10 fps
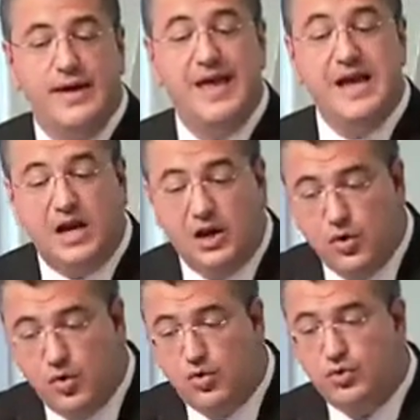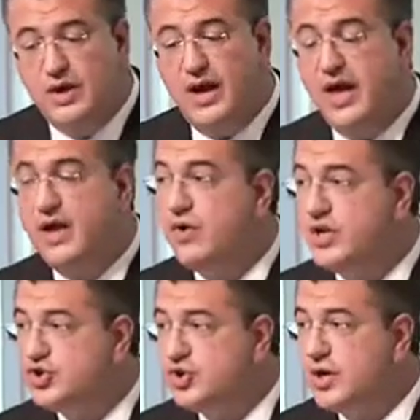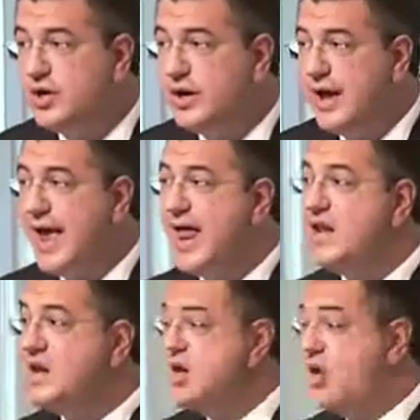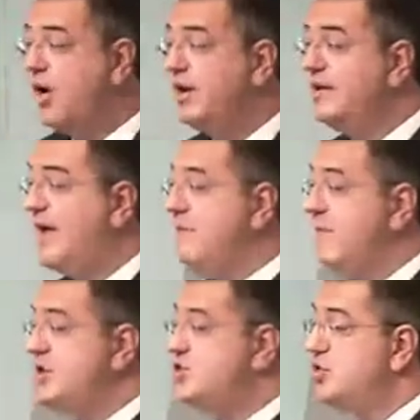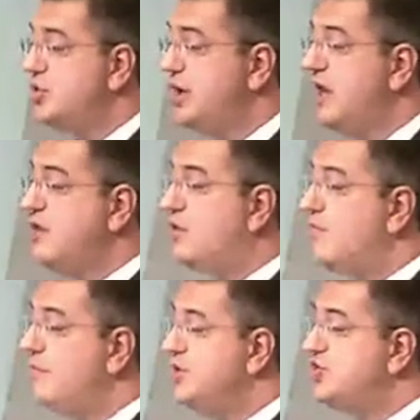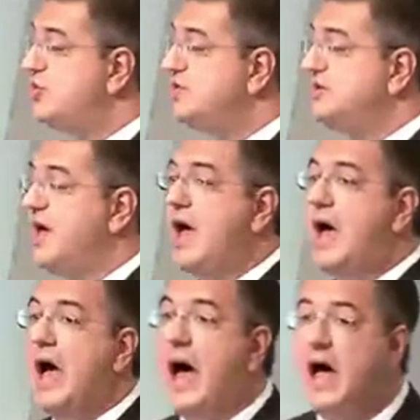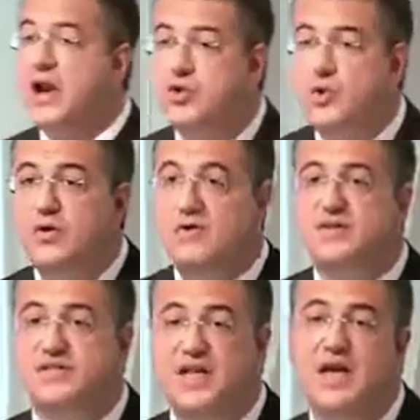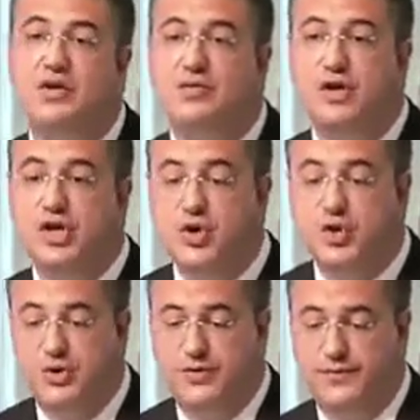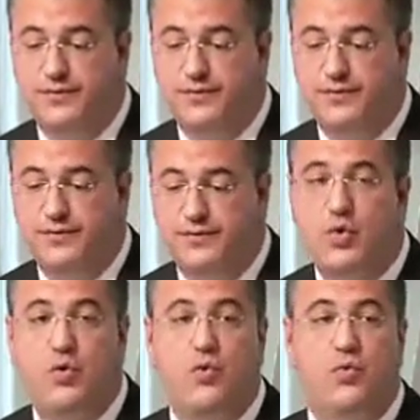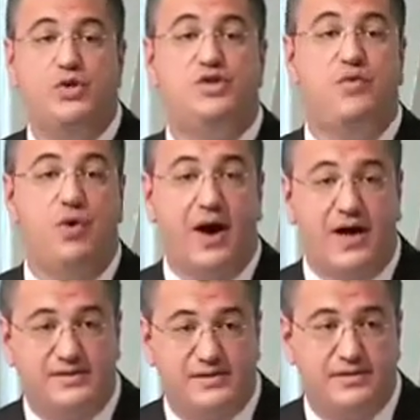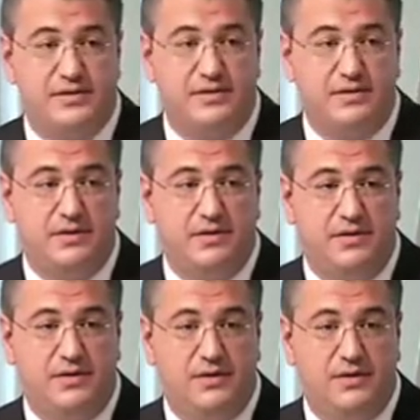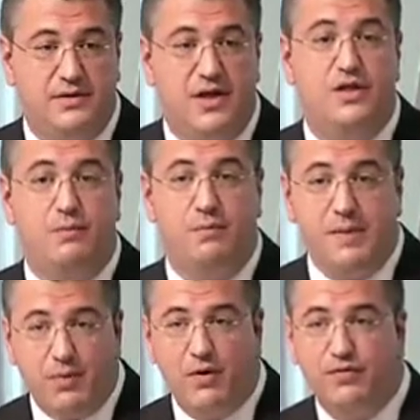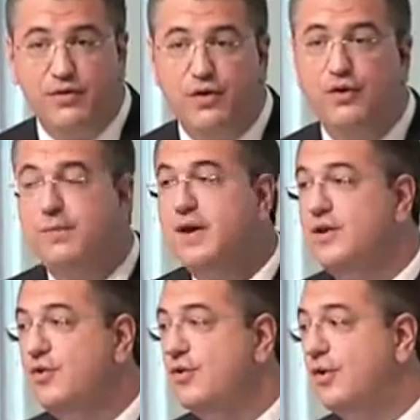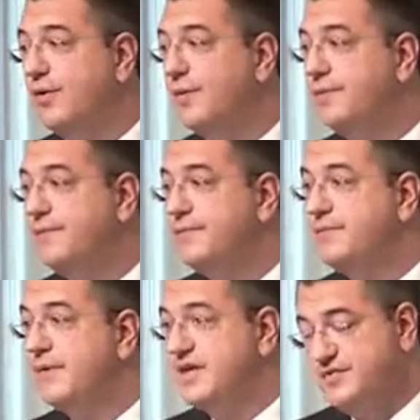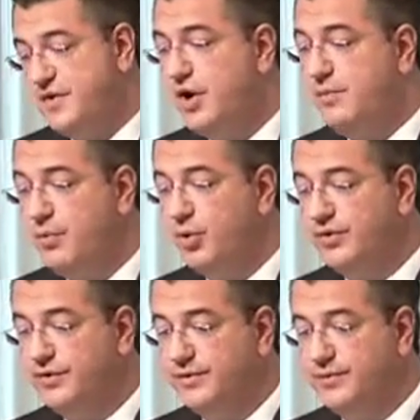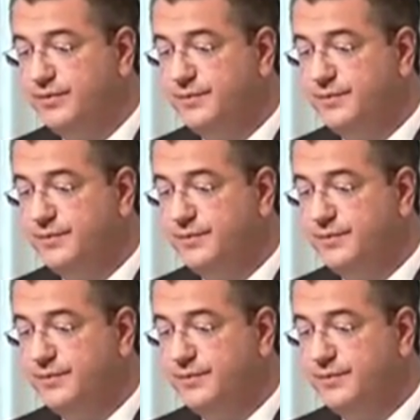include a regional and local dimension in the Commission's annual State of the Union, which for us, the people of the European Union, is very important.